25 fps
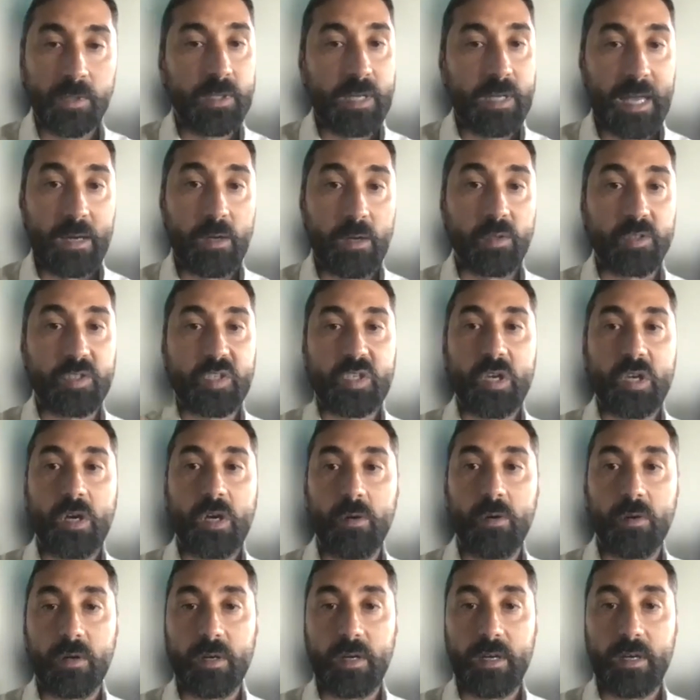And
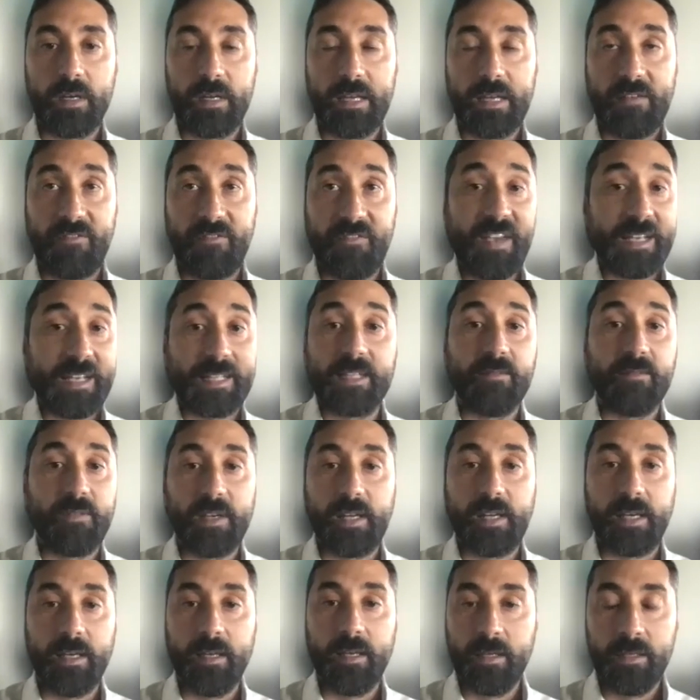also,
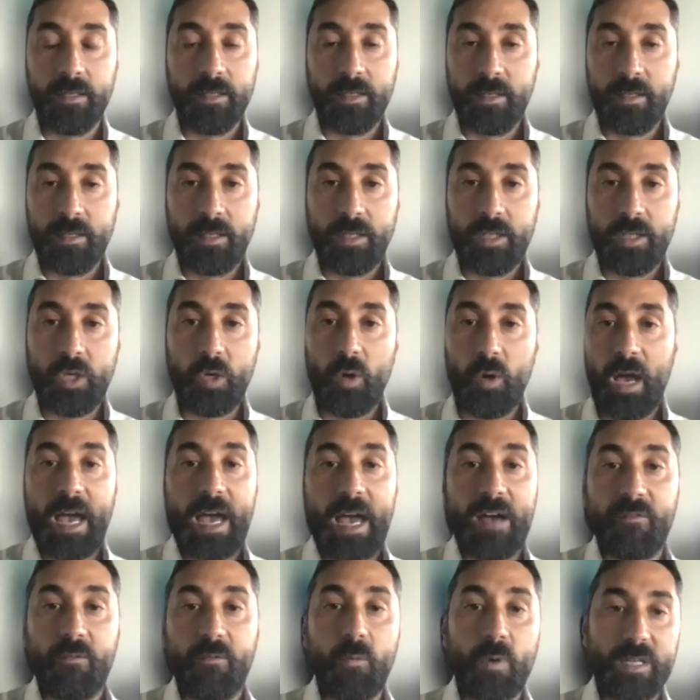effectively, you
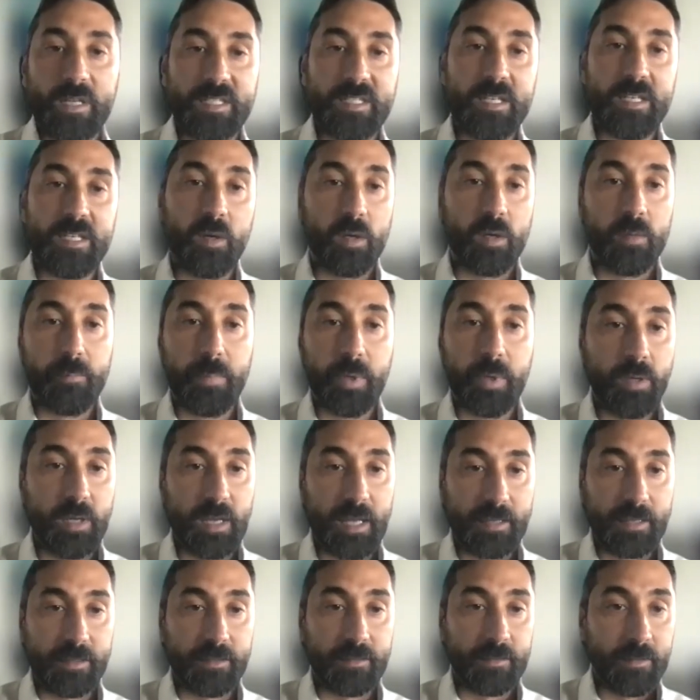have one single
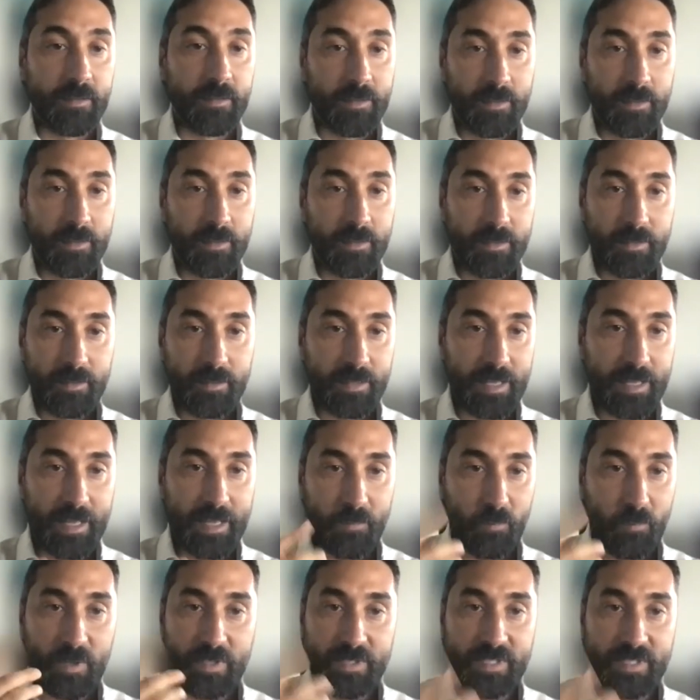bullet
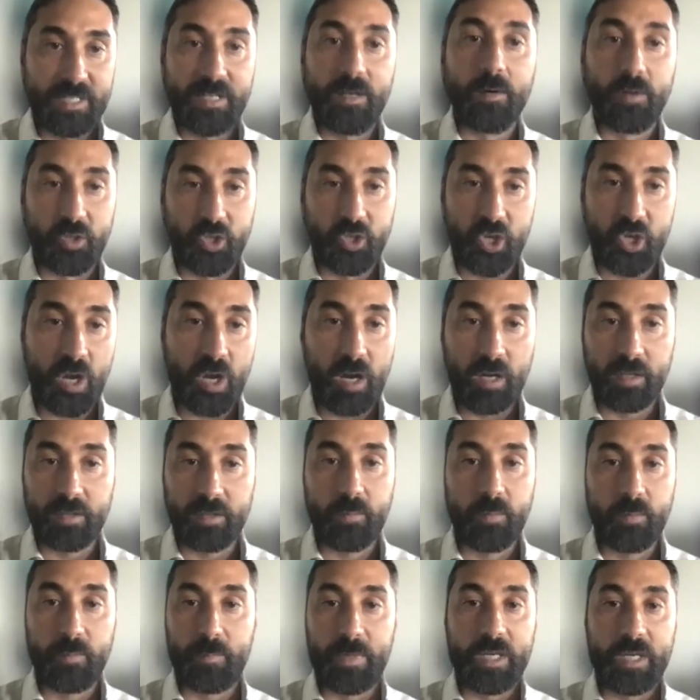and one single shot,
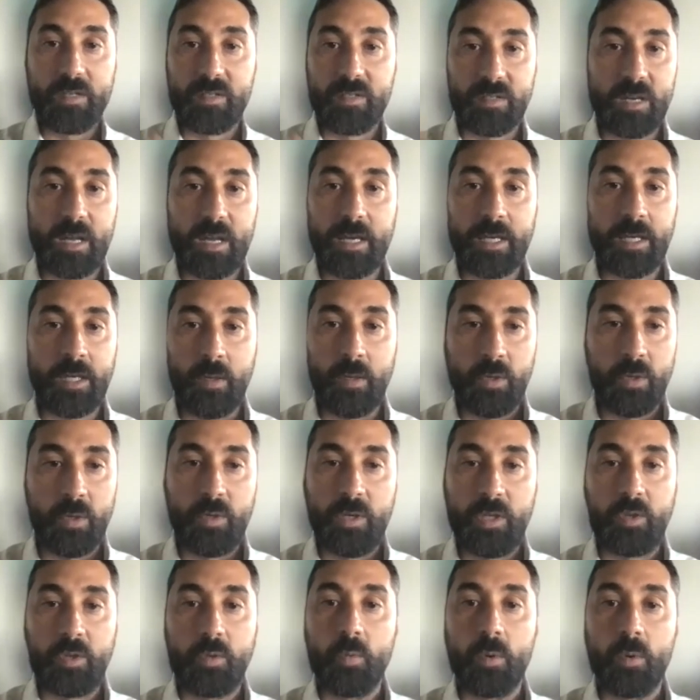because like you
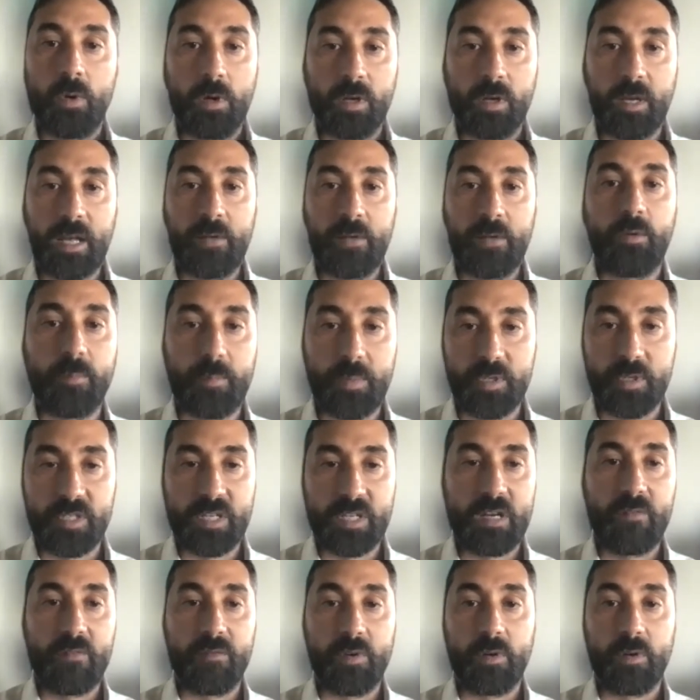need to work
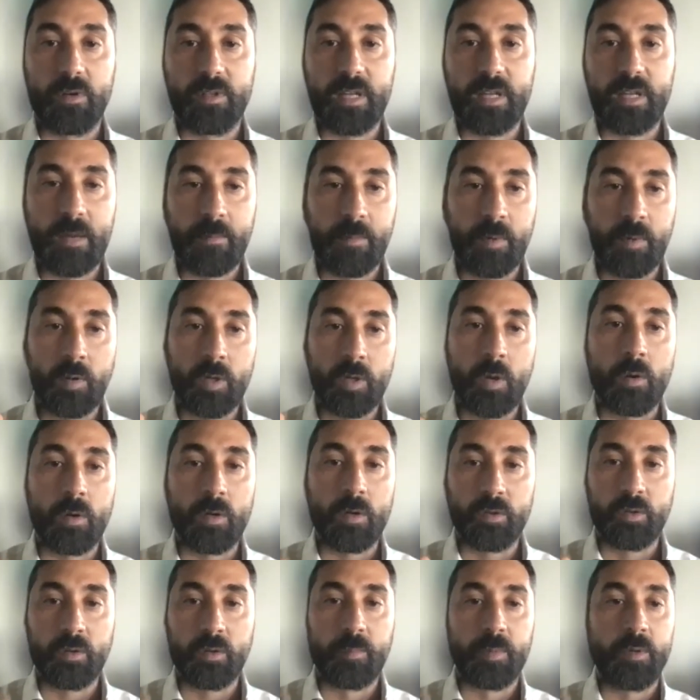100% of your time on your
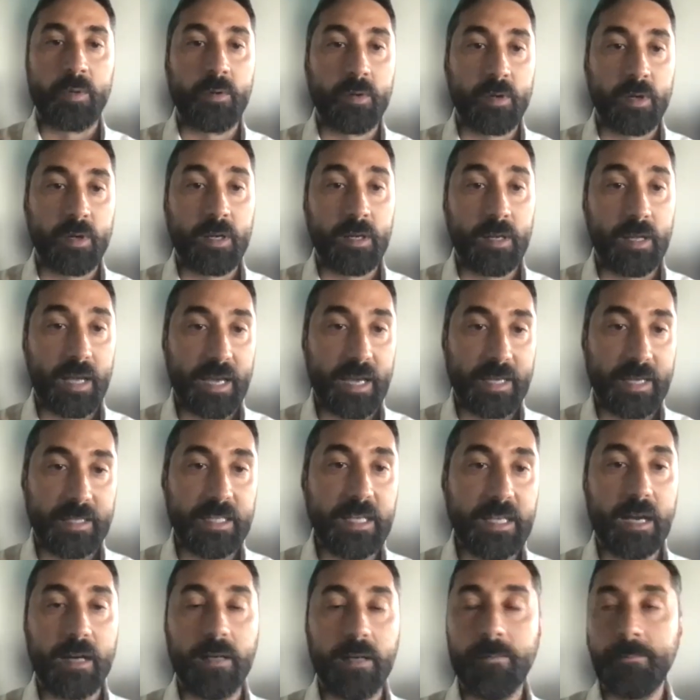entrepreneurial
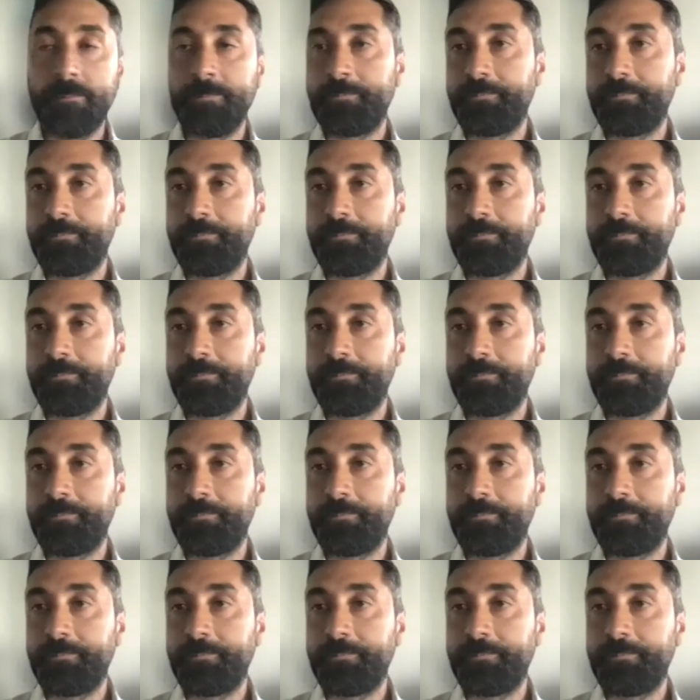idea.